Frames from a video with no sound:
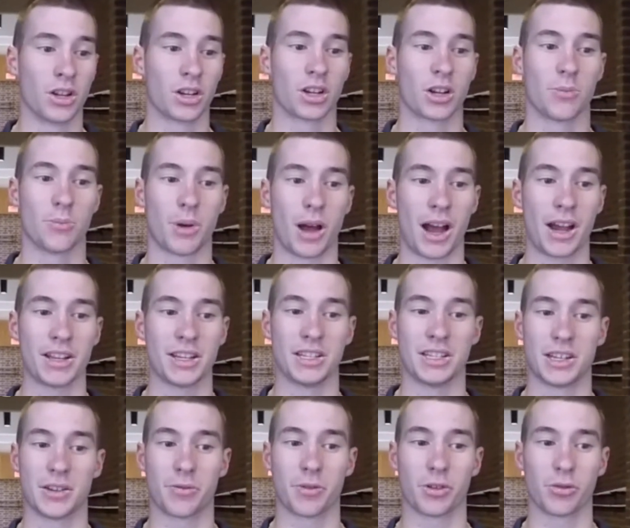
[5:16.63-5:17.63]
combined in
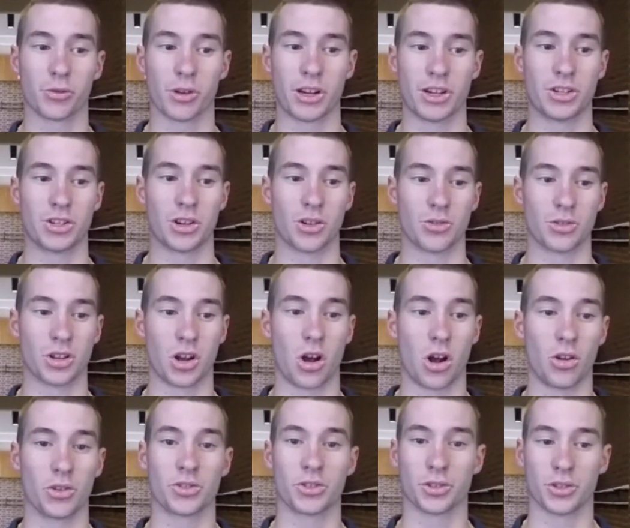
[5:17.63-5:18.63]
different ratios
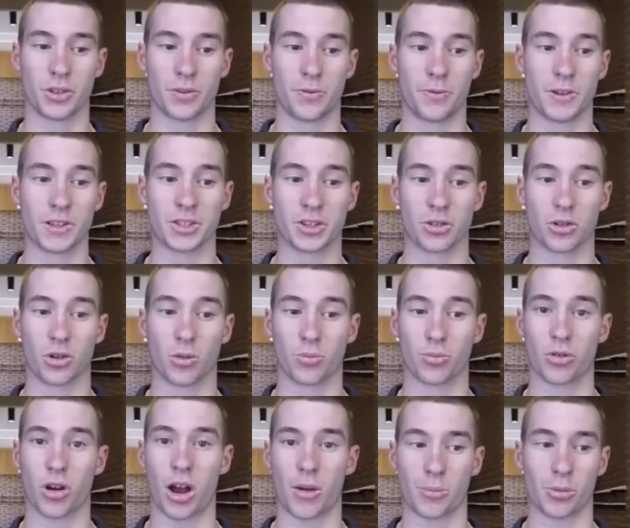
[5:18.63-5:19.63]
alter the physical
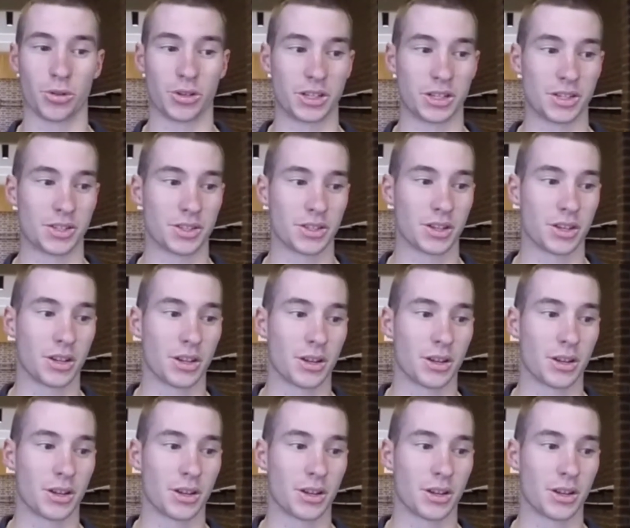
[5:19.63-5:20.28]
properties.